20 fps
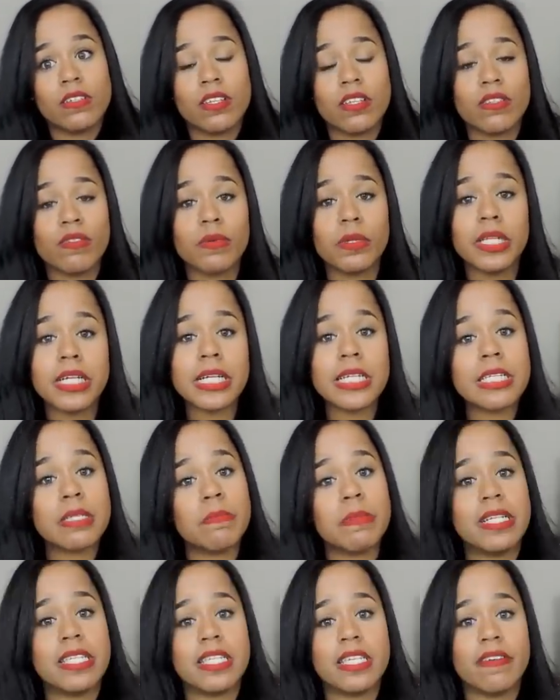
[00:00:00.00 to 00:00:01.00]
It's really
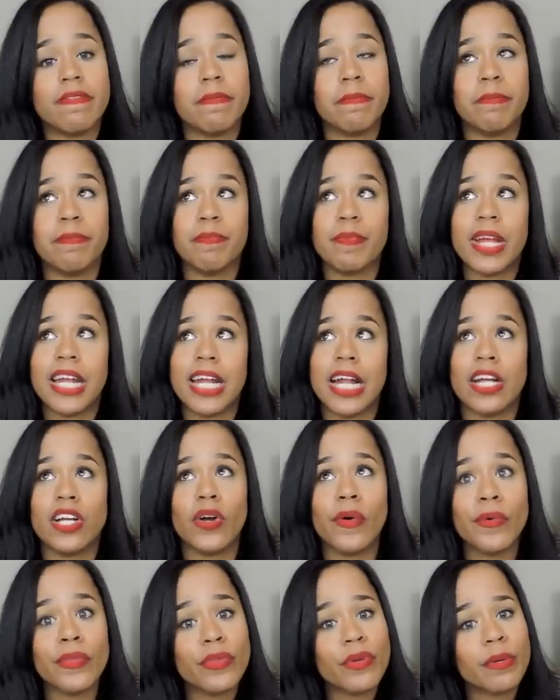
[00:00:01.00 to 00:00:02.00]
expensive, and I
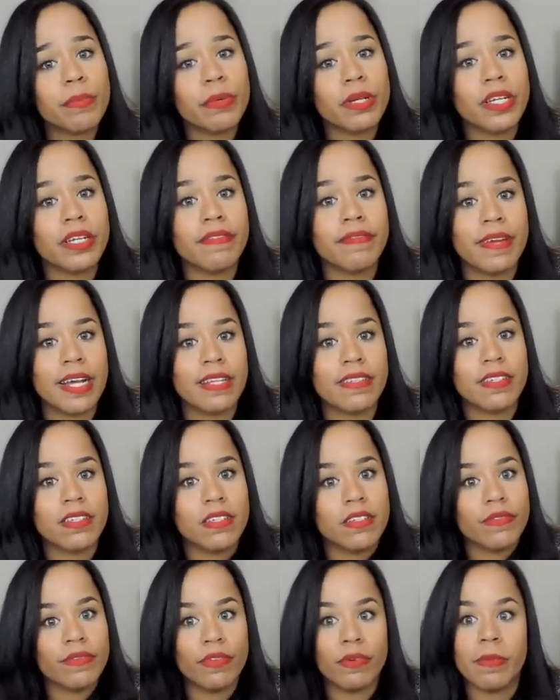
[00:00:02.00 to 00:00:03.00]
go through it pretty fast
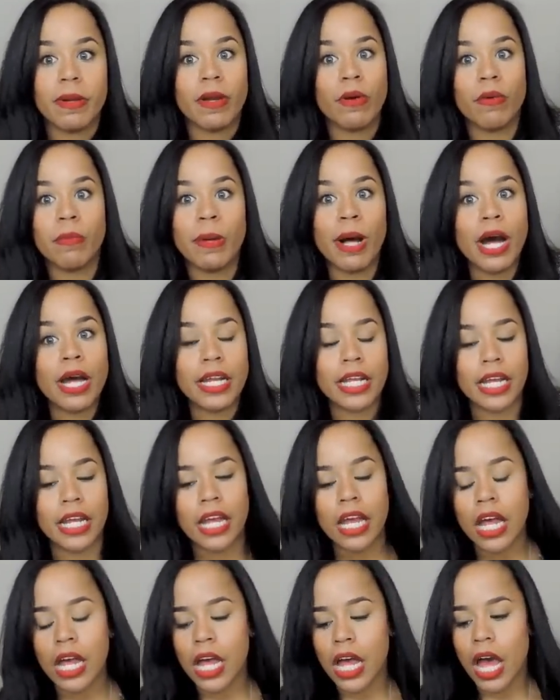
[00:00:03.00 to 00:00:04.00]
because it's for my whole body.
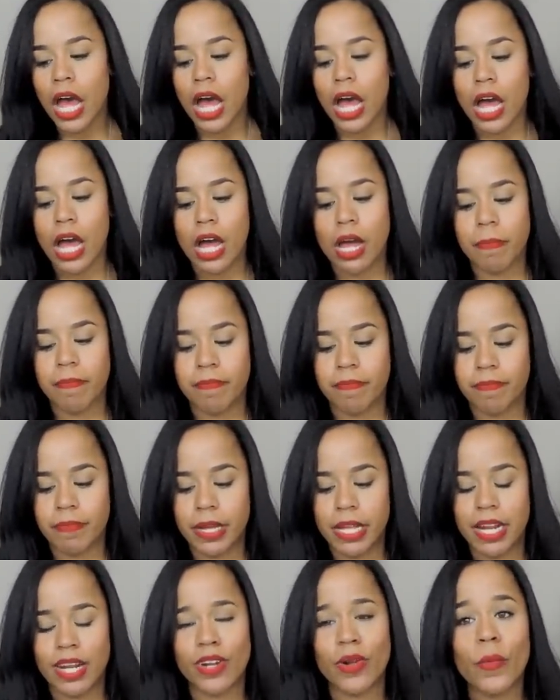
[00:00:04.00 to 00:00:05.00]
Uh,
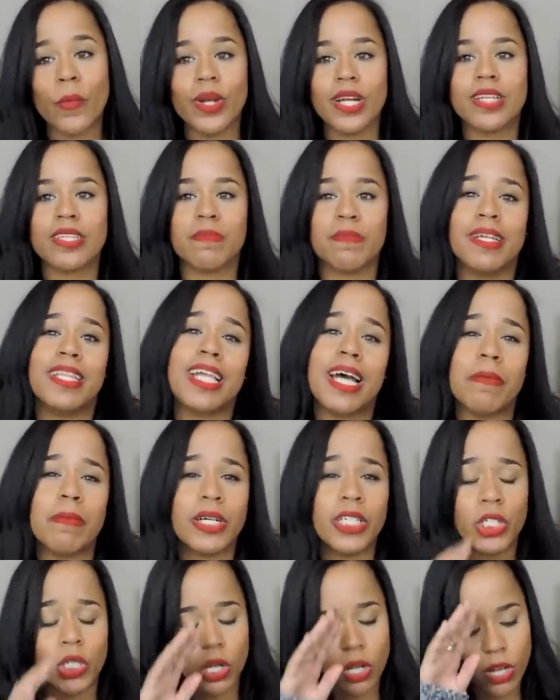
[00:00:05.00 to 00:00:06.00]
and I don't want to spend that
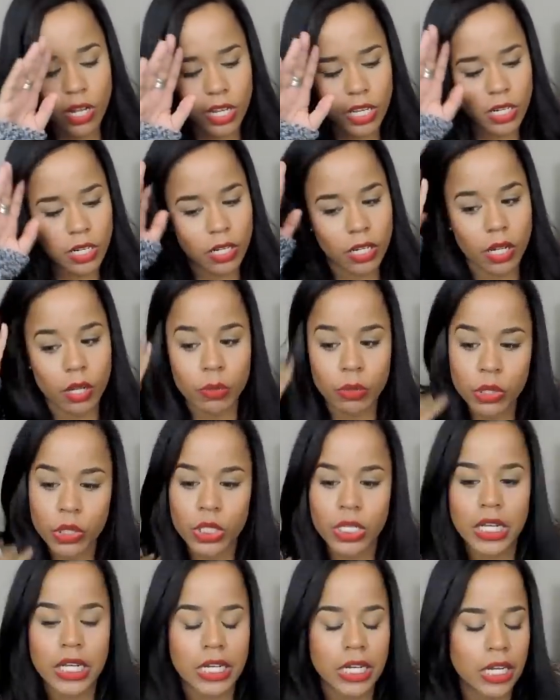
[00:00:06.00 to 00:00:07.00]
much on
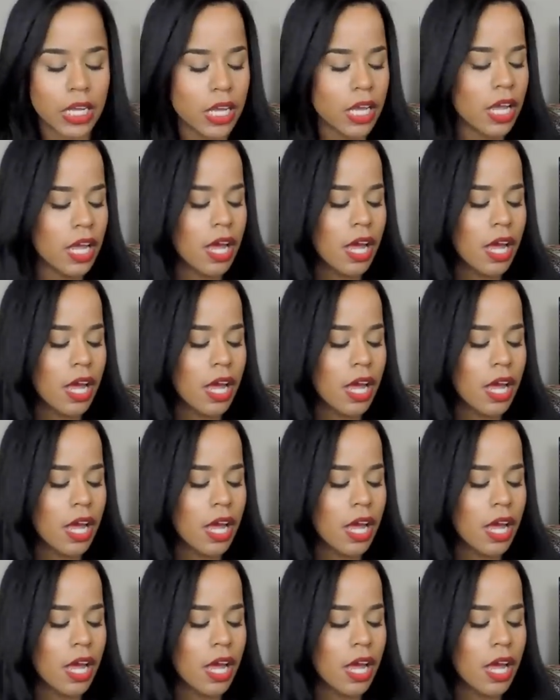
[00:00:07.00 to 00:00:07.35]
lotion.